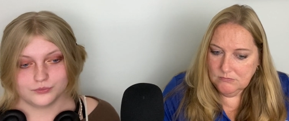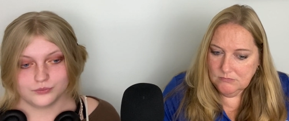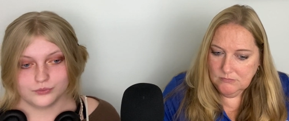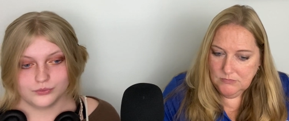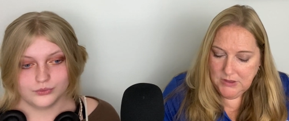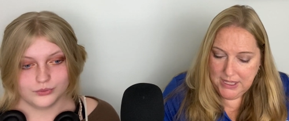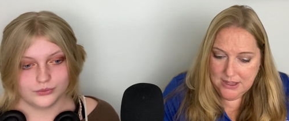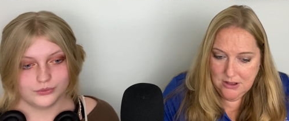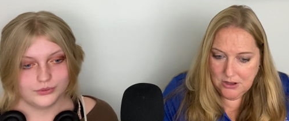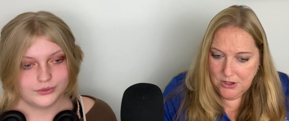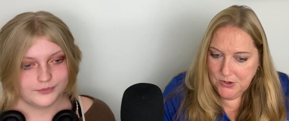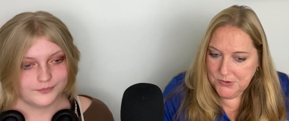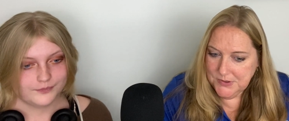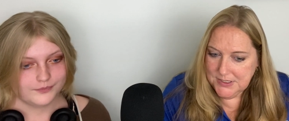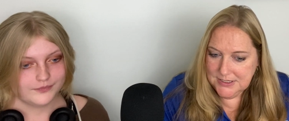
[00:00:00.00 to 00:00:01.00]
Speaker 1: they
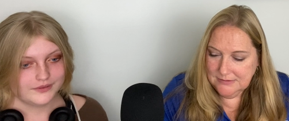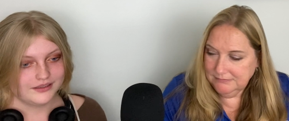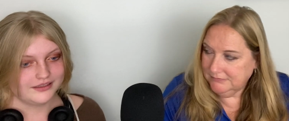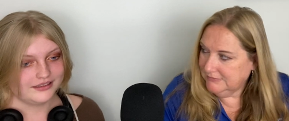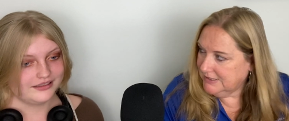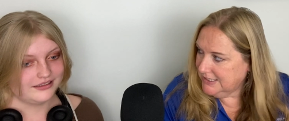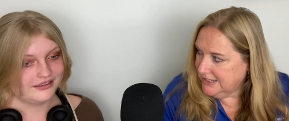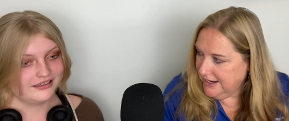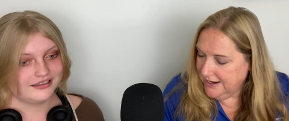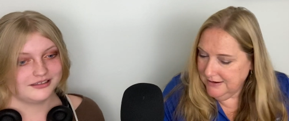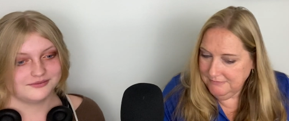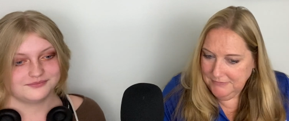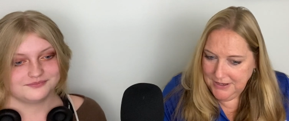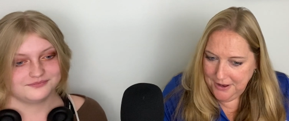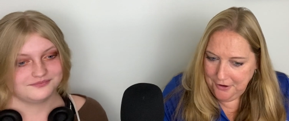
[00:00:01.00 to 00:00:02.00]
closed. Today. Yeah.
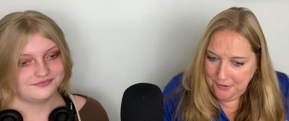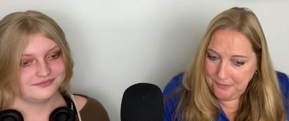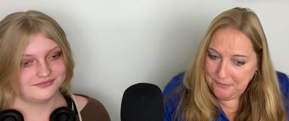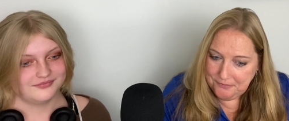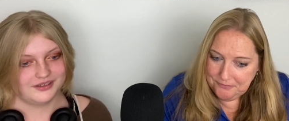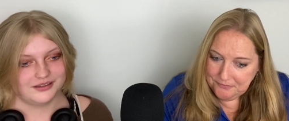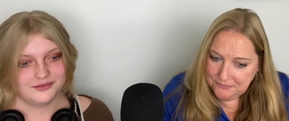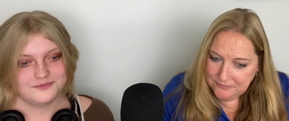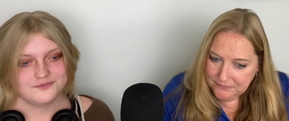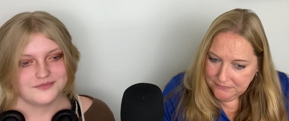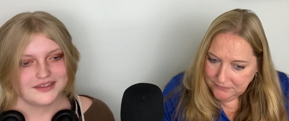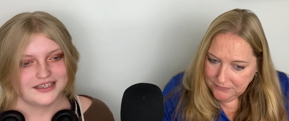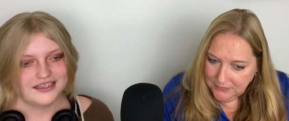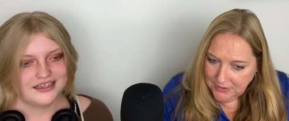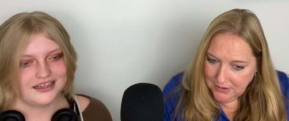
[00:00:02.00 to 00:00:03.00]
Yep. Yep.
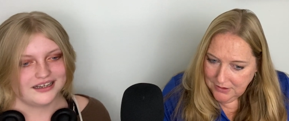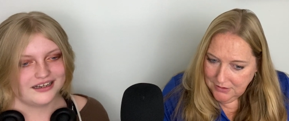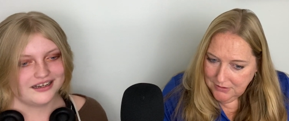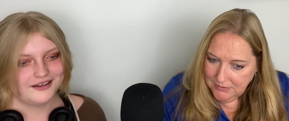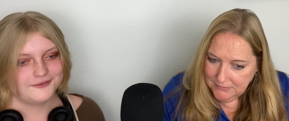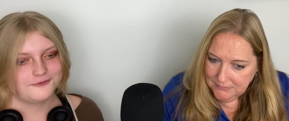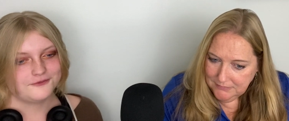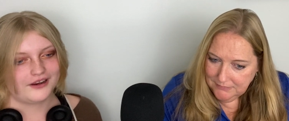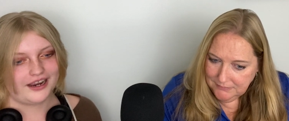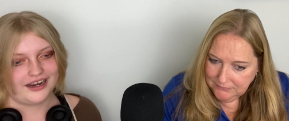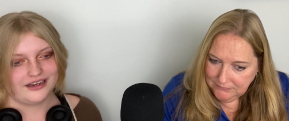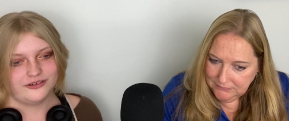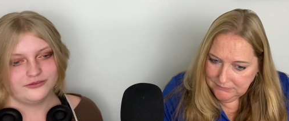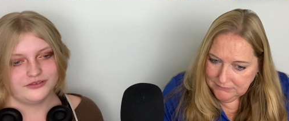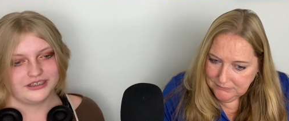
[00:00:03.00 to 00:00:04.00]
Uh,
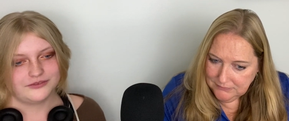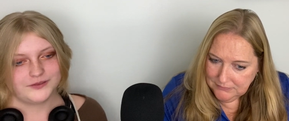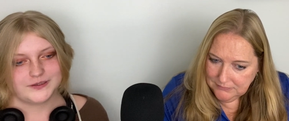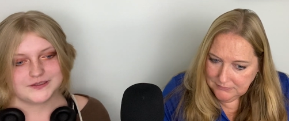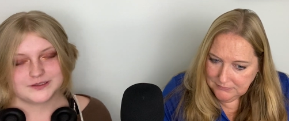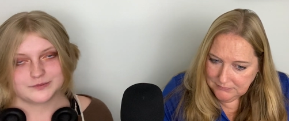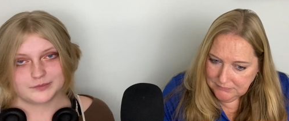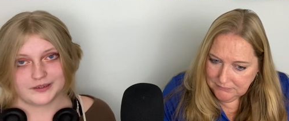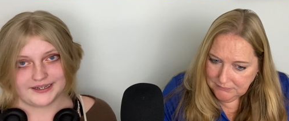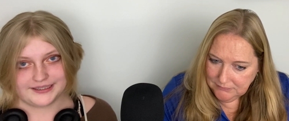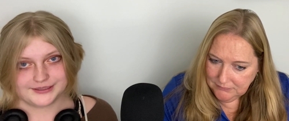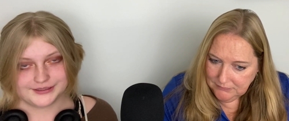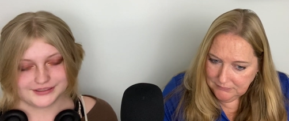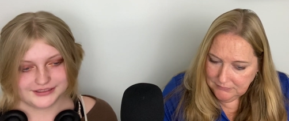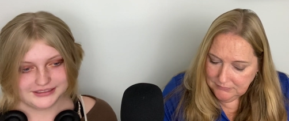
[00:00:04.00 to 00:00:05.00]
five have
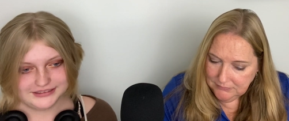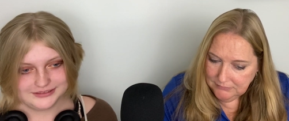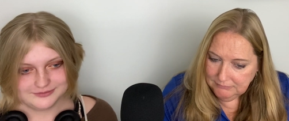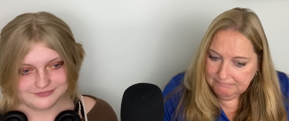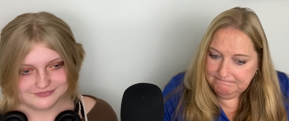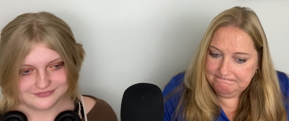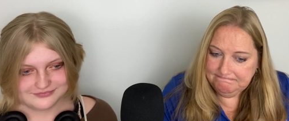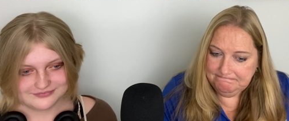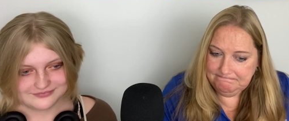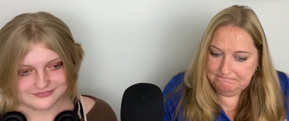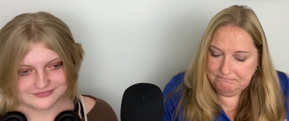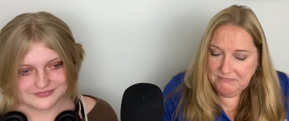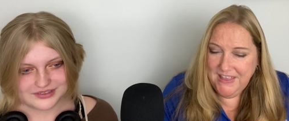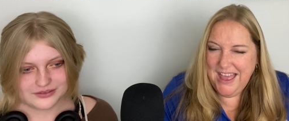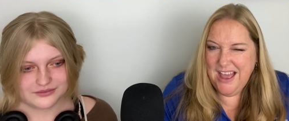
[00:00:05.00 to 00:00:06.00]
expired.
Speaker 2: Mm
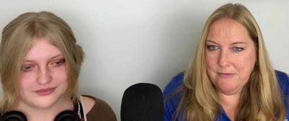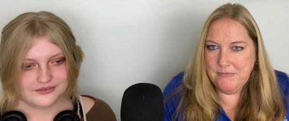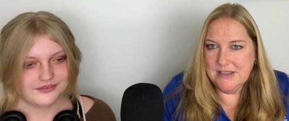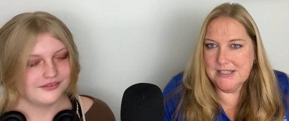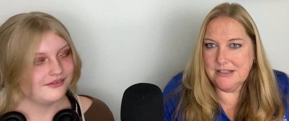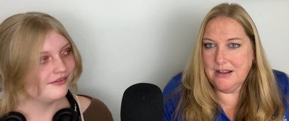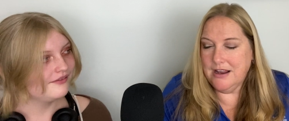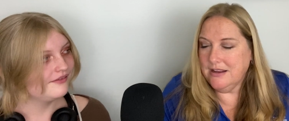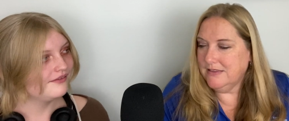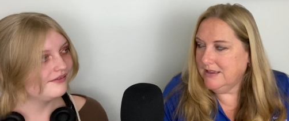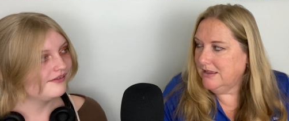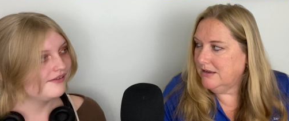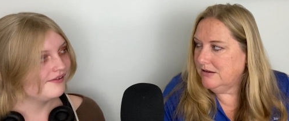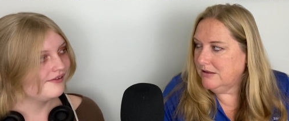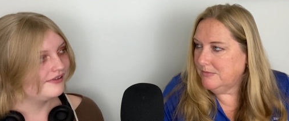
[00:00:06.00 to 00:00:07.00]
-hmm. That happens a lot at the
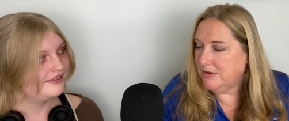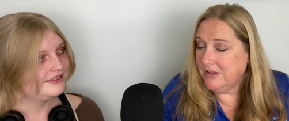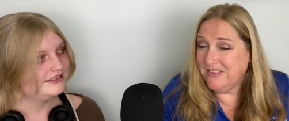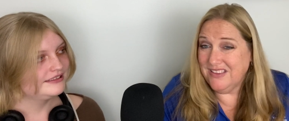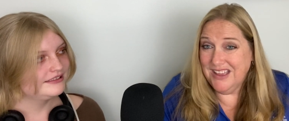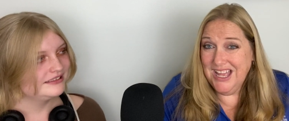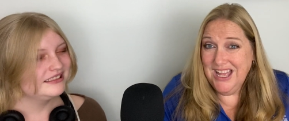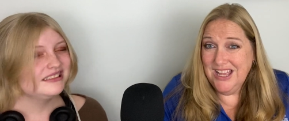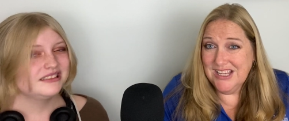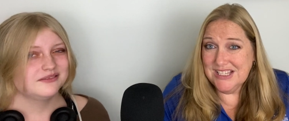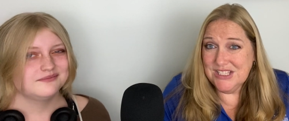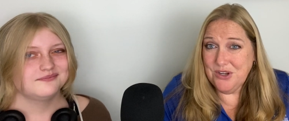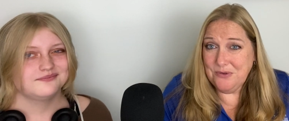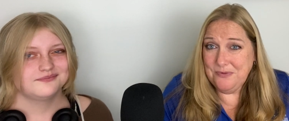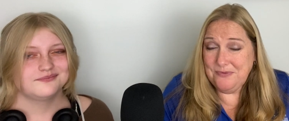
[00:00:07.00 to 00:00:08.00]
end of the month. Yeah.
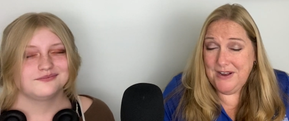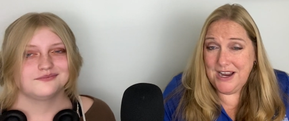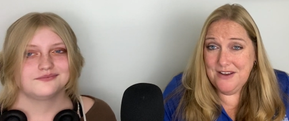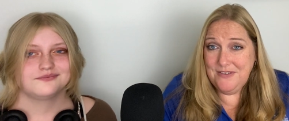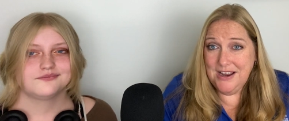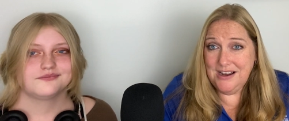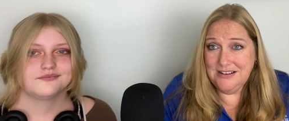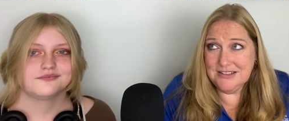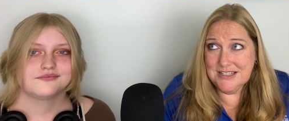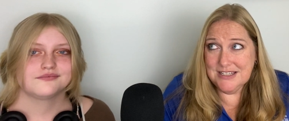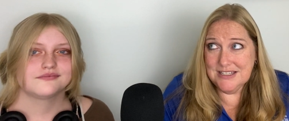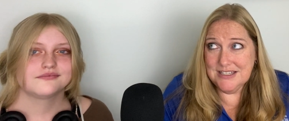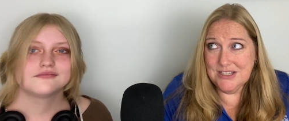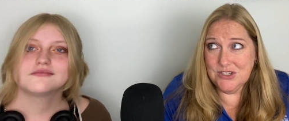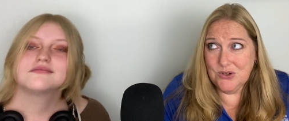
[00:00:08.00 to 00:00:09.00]
So five
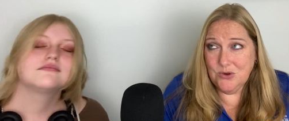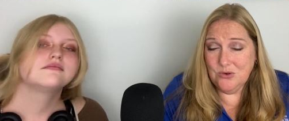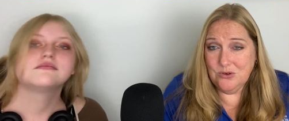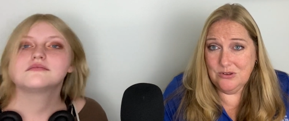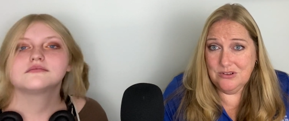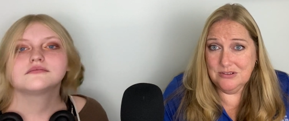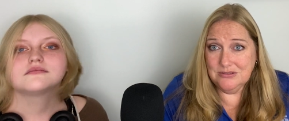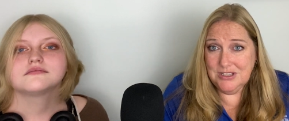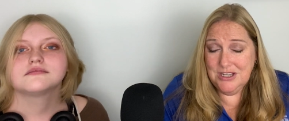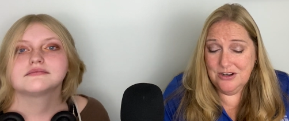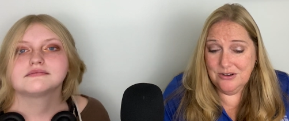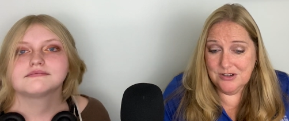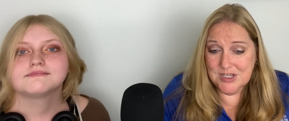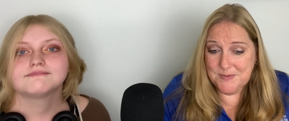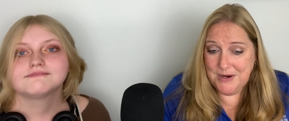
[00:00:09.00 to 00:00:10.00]
houses in total, you
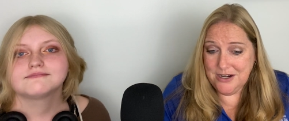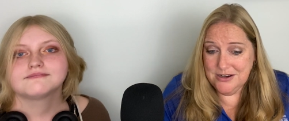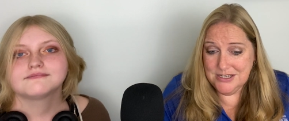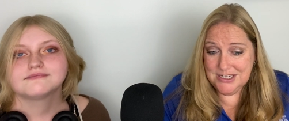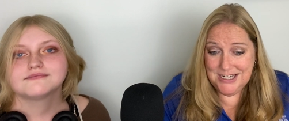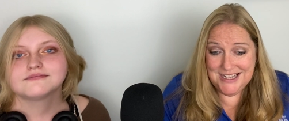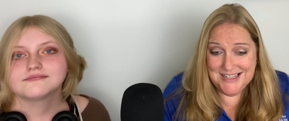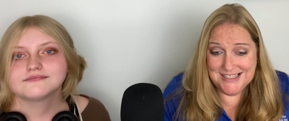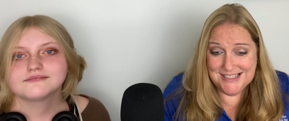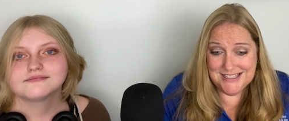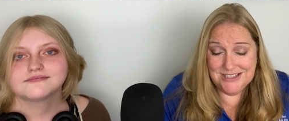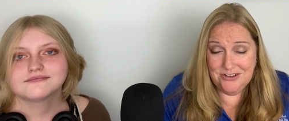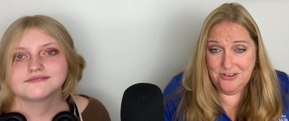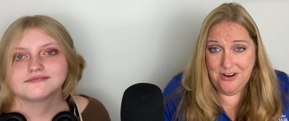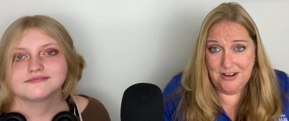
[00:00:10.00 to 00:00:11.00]
know, expiring today. That's
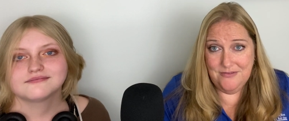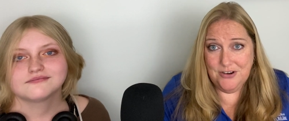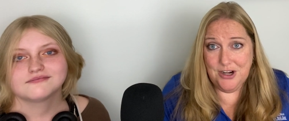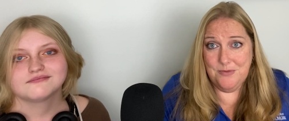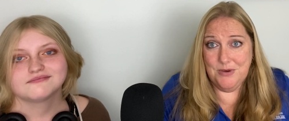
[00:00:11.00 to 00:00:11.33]
still not very